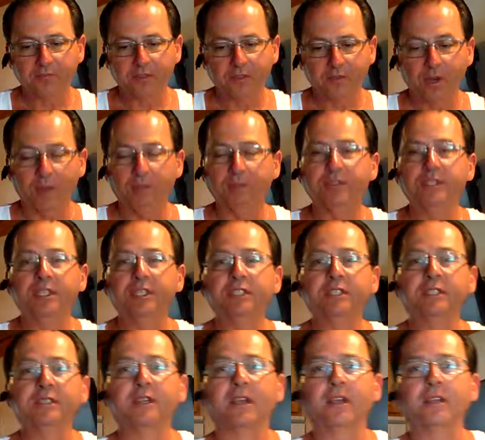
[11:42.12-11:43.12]

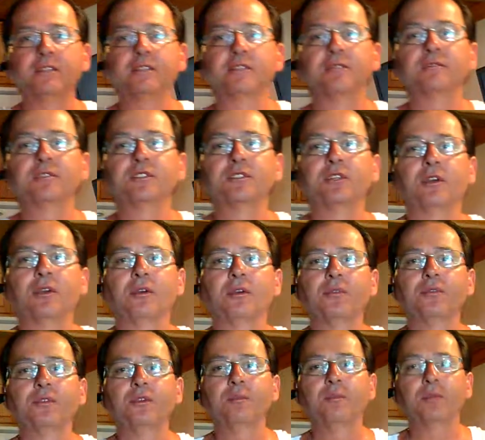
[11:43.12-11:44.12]
Repetition does. So
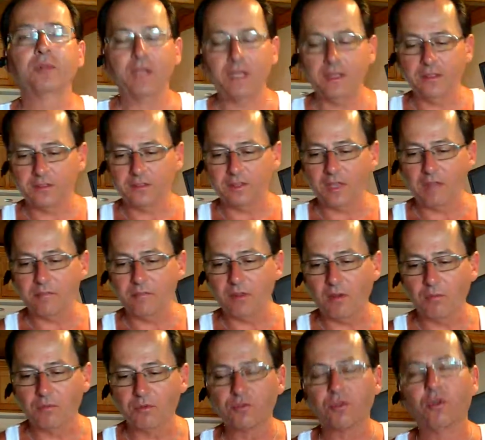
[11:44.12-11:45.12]
if you play the same
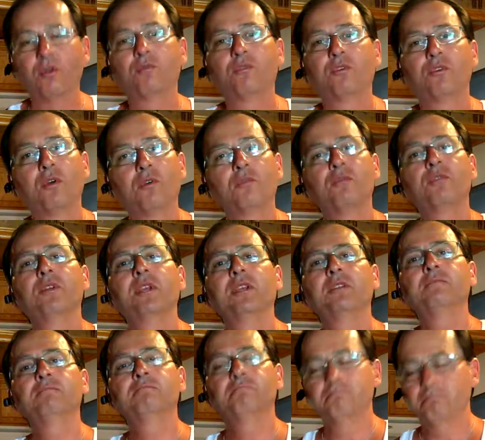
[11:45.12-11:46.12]
numbers over and over
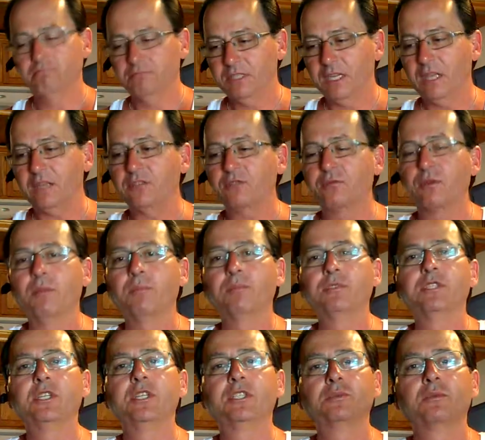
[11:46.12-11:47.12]
again, yes,
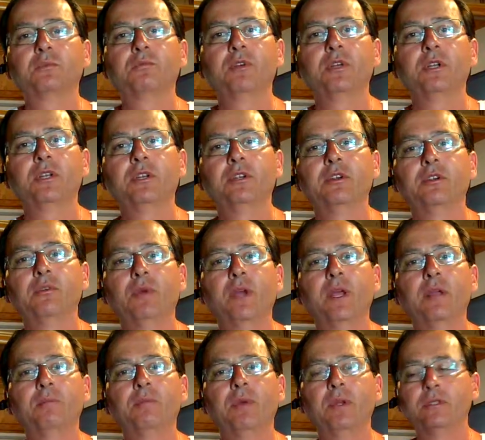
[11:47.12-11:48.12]
repetition will bring it your
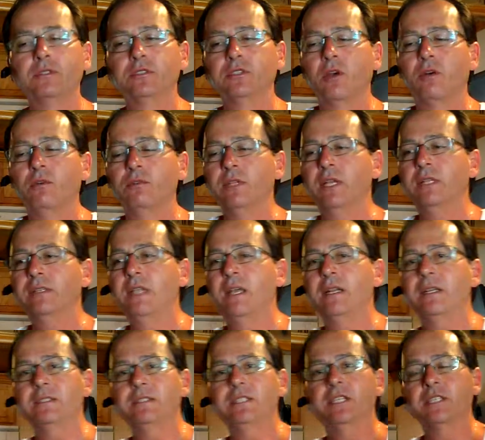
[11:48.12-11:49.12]
way. But don't let
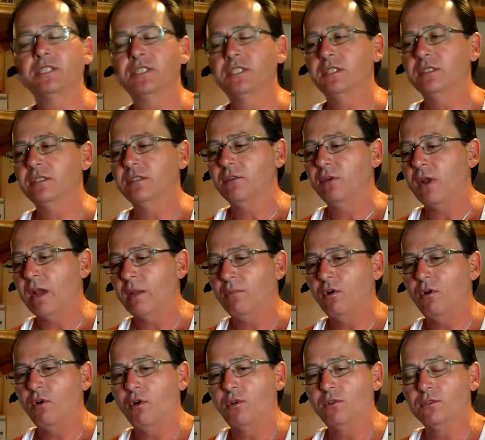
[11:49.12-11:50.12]
that addiction grab a
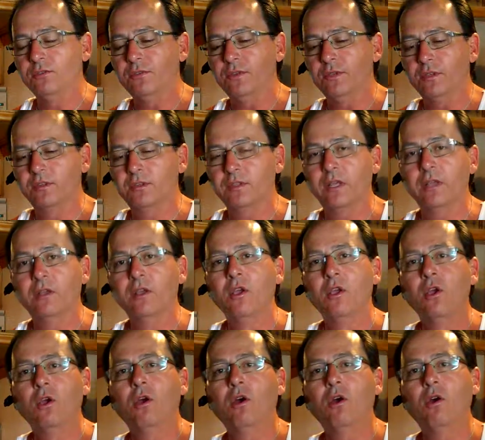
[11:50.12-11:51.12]
hold of you and say,
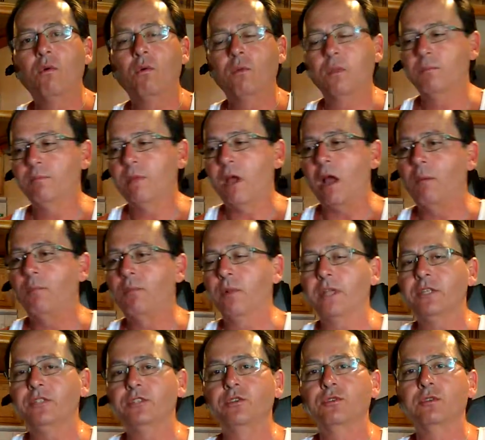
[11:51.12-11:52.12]
oh, well, I'll
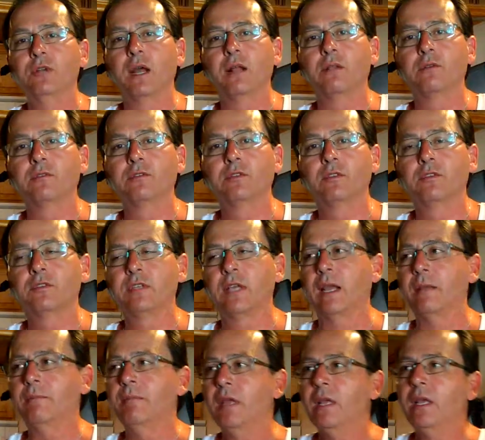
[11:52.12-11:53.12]
play $2 this
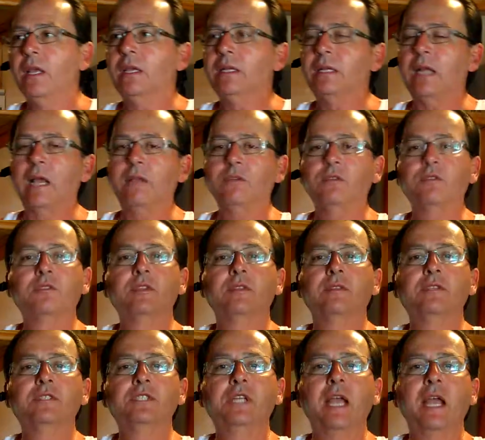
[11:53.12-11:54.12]
time. And now you see
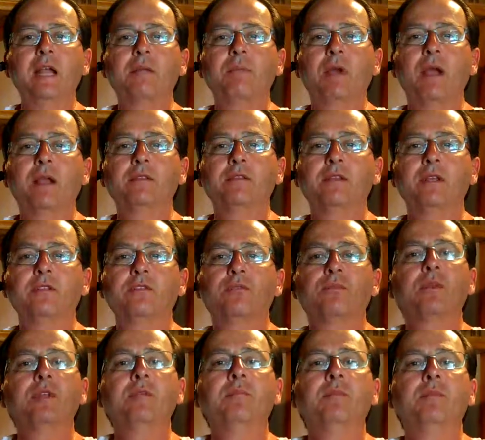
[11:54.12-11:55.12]
the jackpot's at
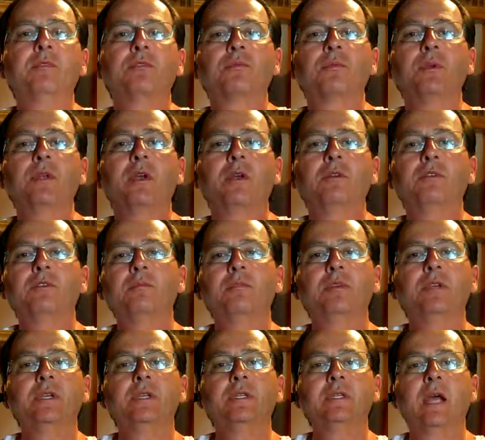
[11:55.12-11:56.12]
$300
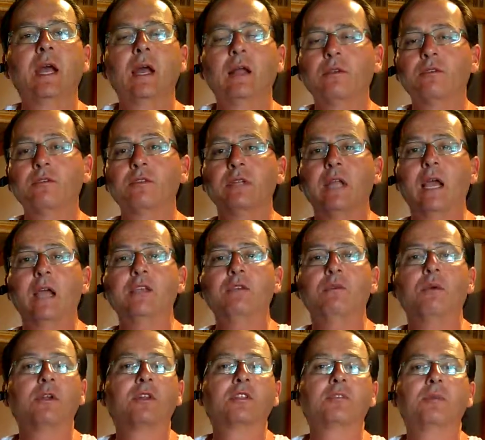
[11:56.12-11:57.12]
million, and now you
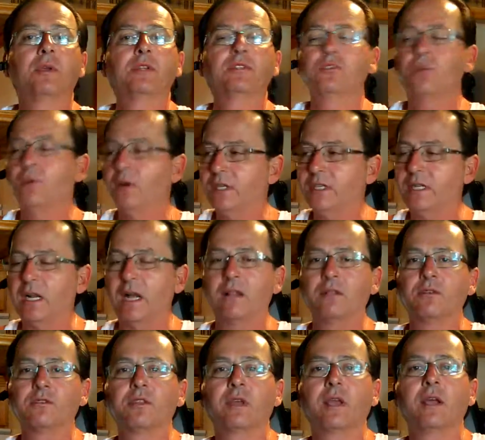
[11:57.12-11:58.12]
want to spend
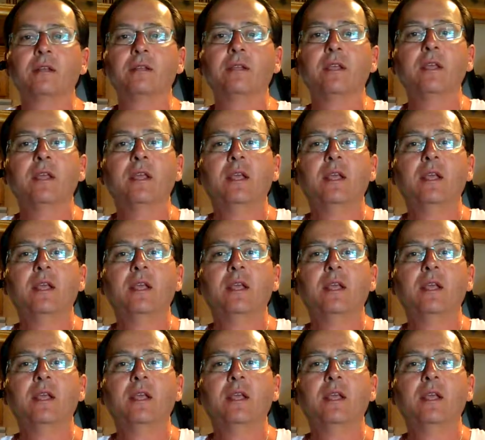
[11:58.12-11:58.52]
$20 on it.